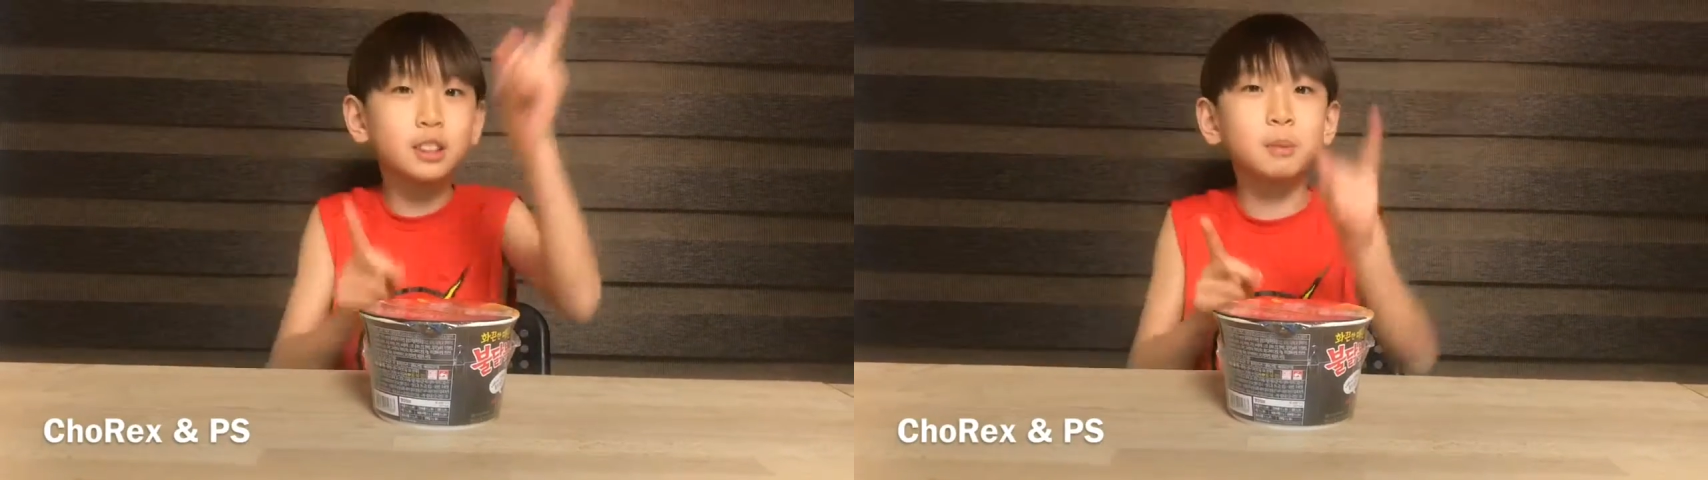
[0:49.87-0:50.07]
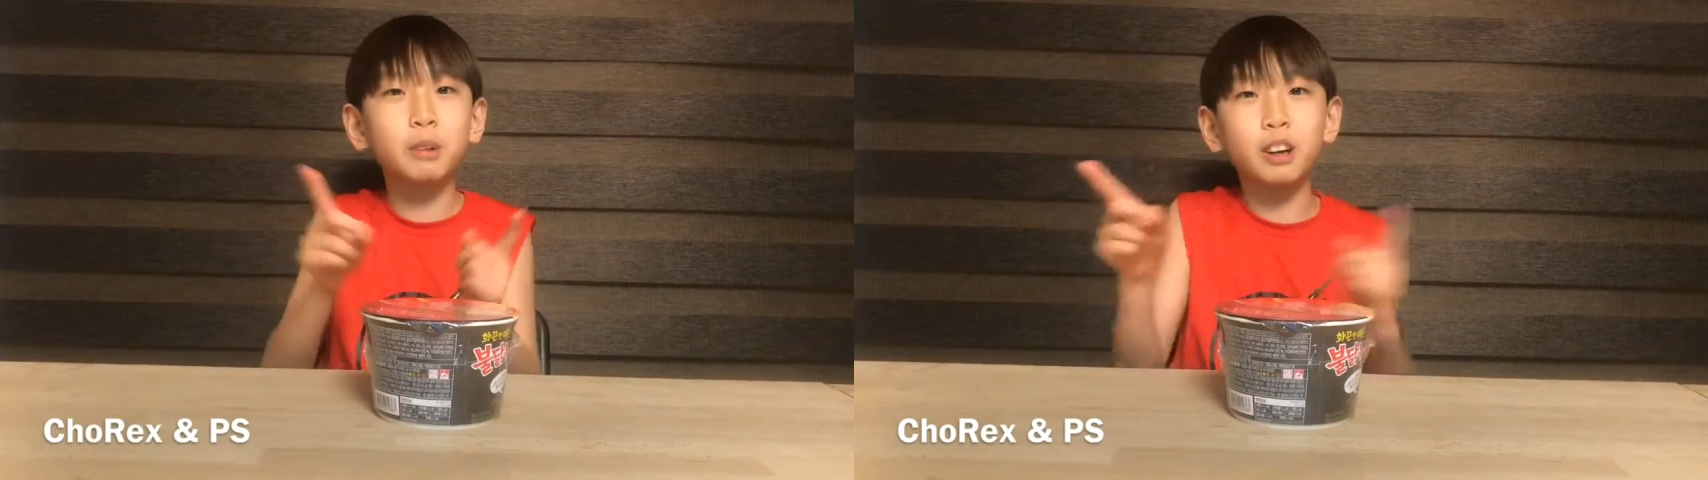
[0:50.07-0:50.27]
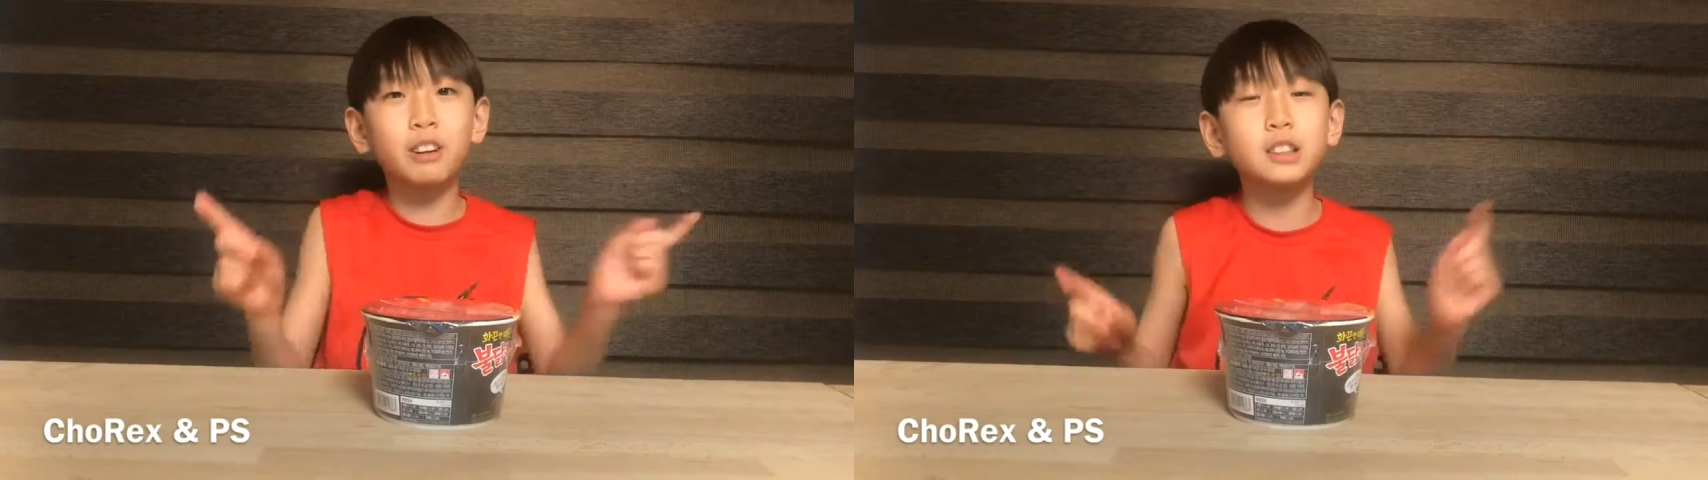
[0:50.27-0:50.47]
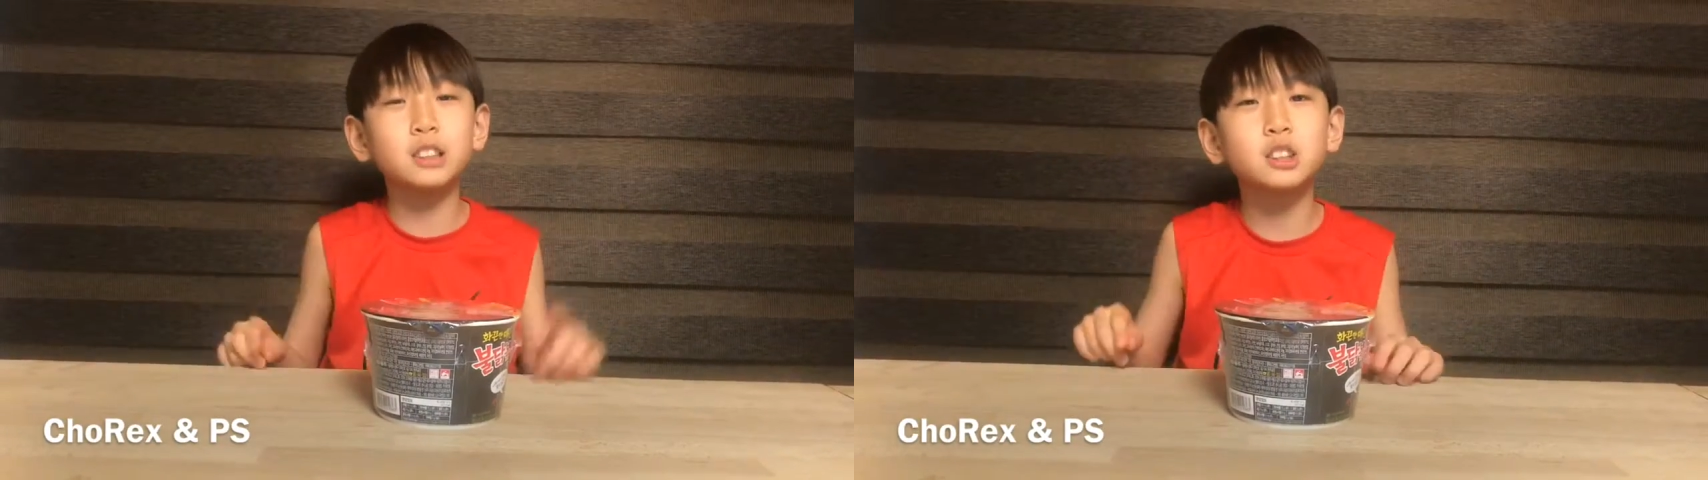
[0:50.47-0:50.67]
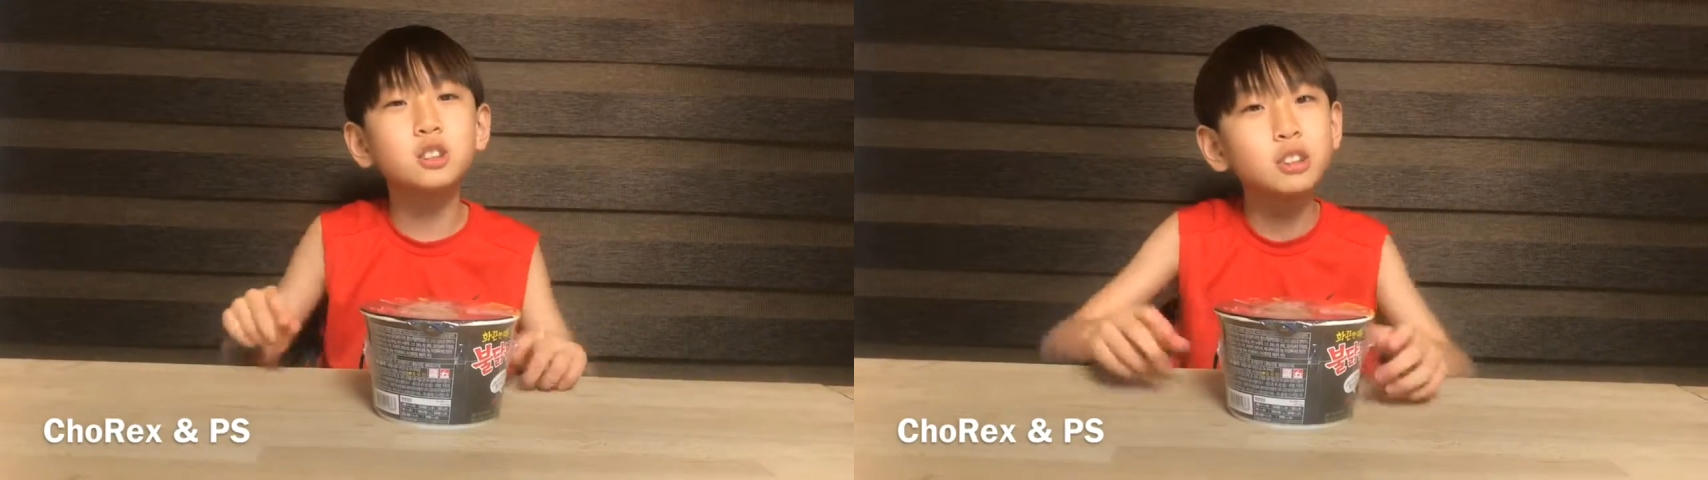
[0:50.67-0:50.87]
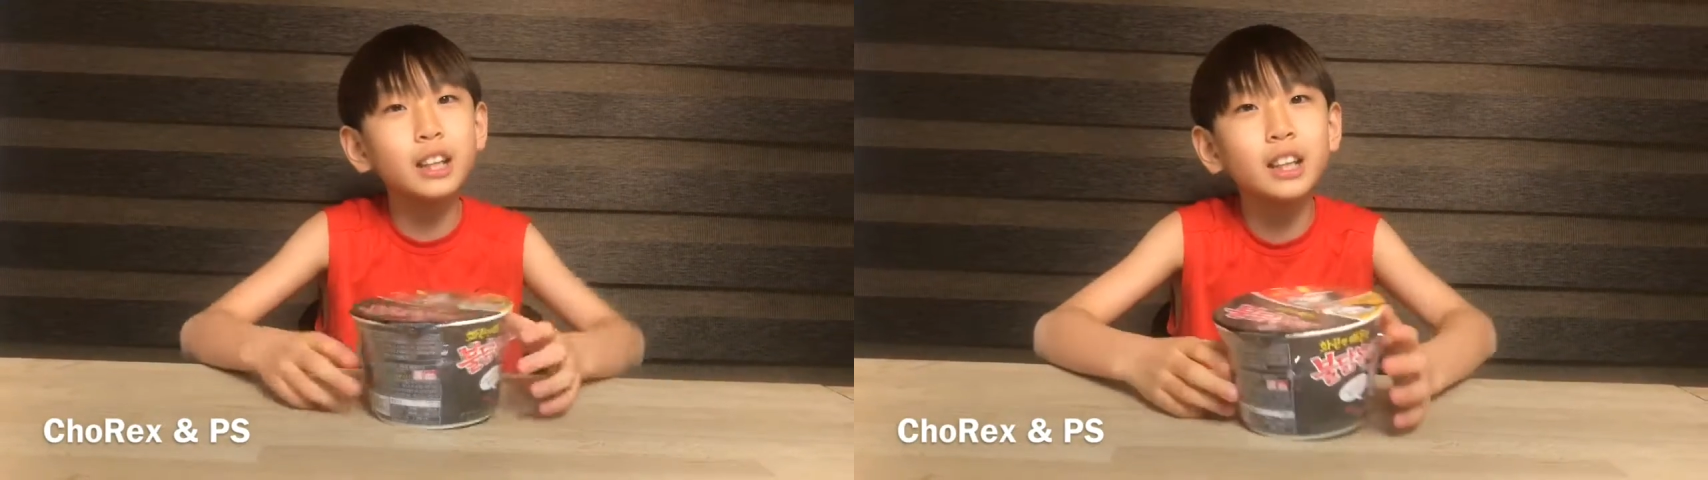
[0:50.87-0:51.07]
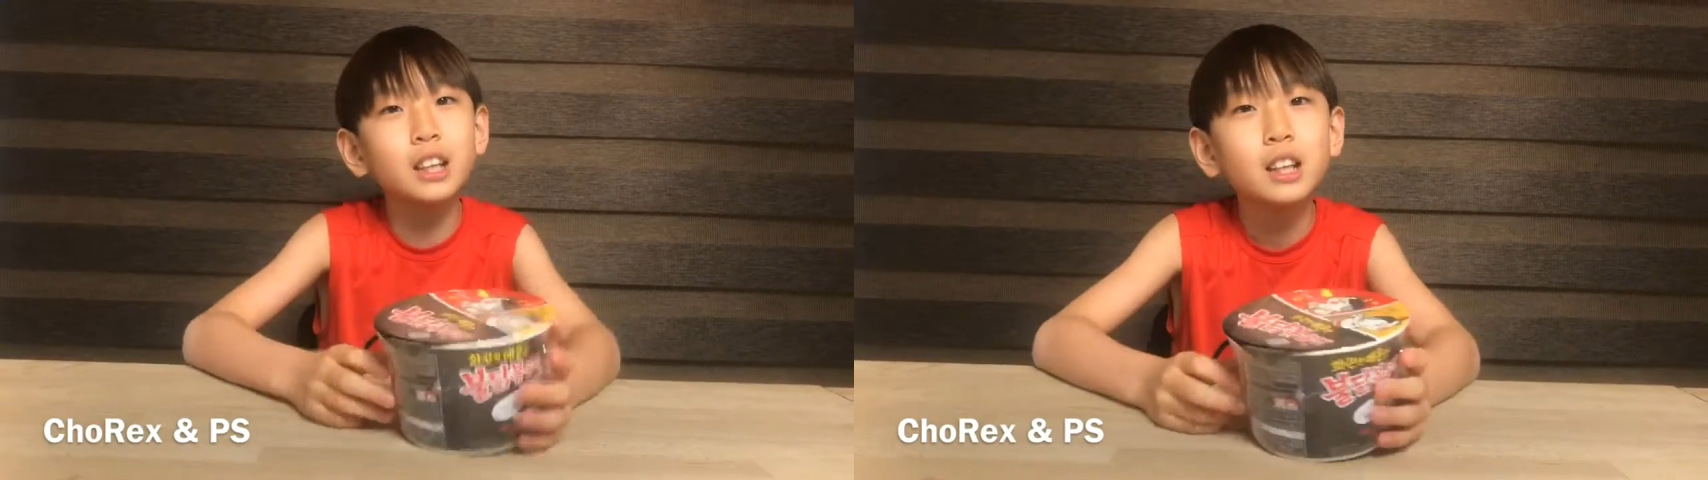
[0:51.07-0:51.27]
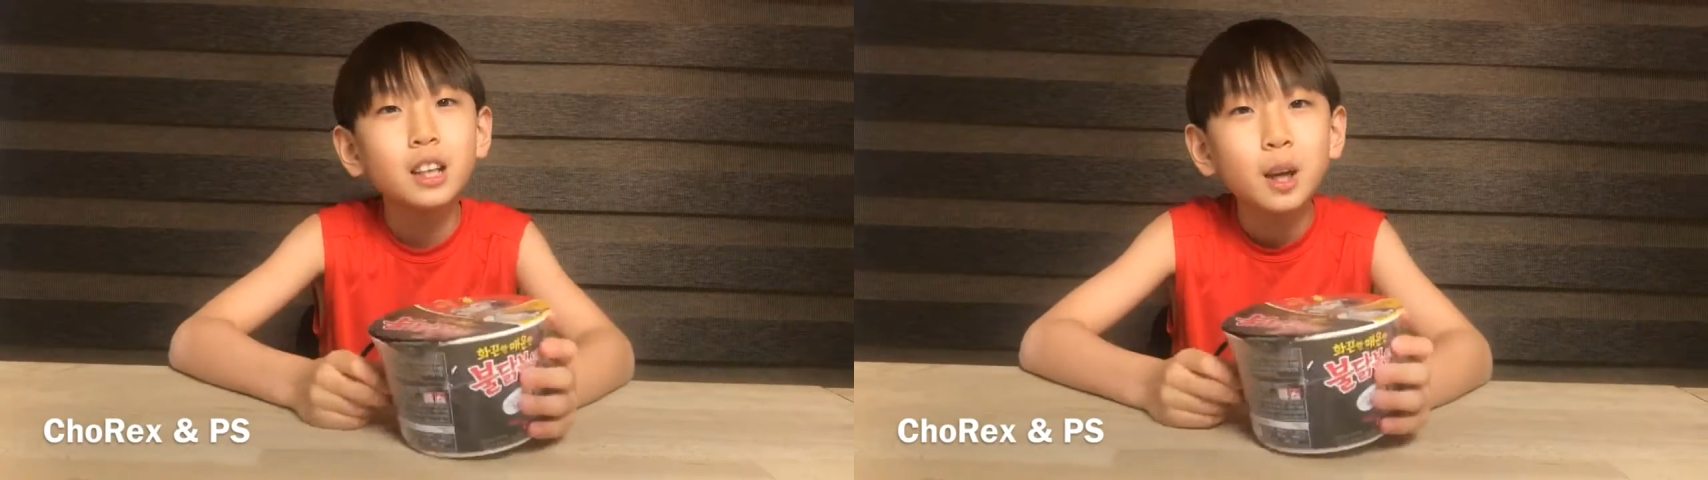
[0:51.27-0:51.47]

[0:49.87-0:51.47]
somewhere around the screen,